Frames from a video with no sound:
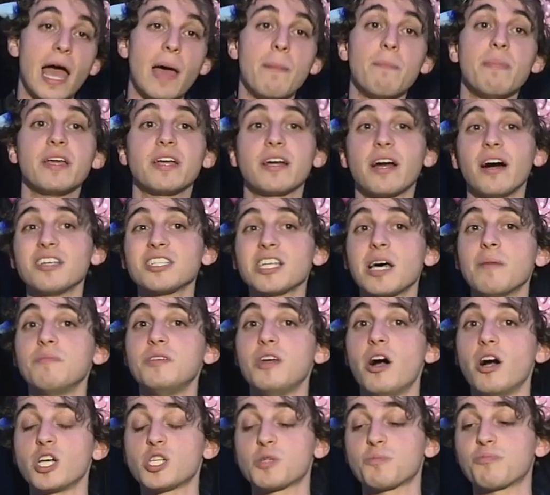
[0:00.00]
And because I'm
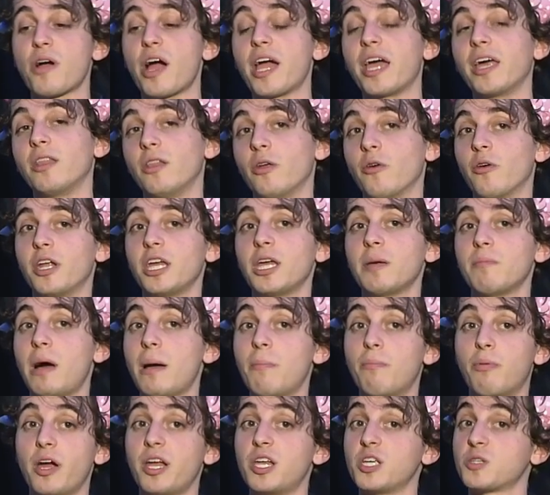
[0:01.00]
young, spry, and learning, and my
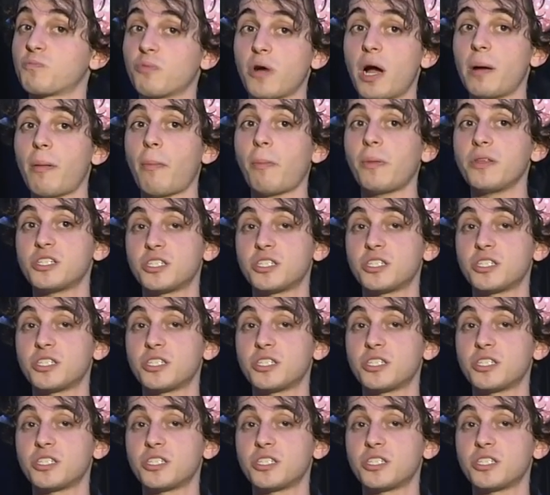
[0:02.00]
brain is probably